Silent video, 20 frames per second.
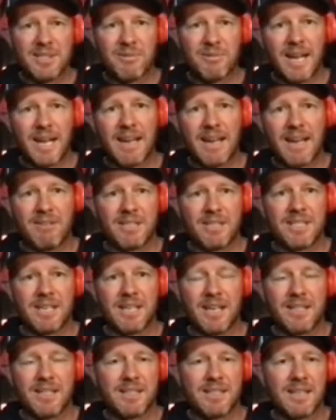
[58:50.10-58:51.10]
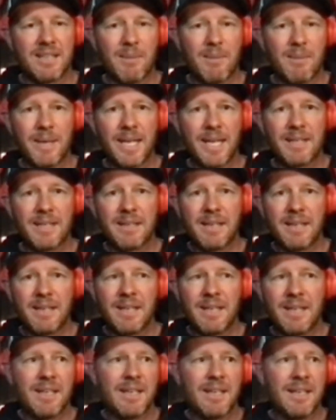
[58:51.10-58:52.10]
gray area starts. I mean,
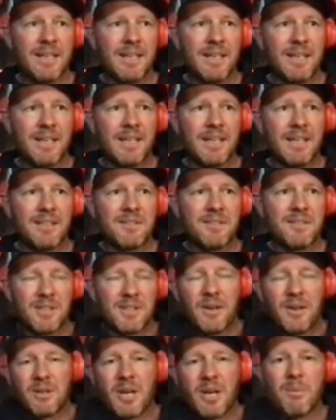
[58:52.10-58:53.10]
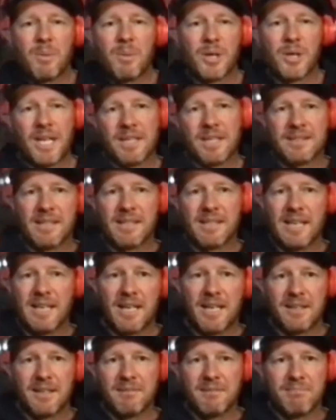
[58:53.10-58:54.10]
don't come on it to
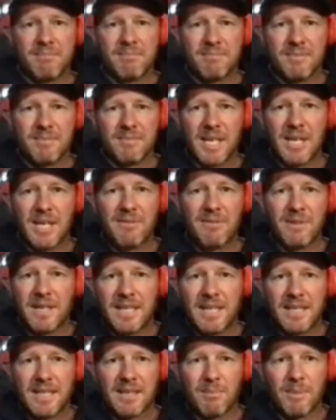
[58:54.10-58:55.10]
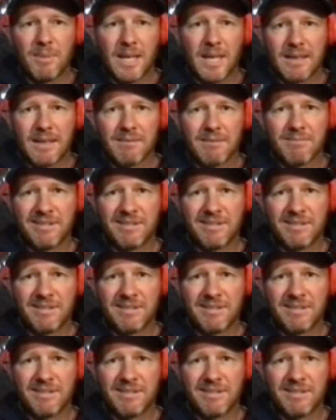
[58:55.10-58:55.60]
learn infinity tumbling.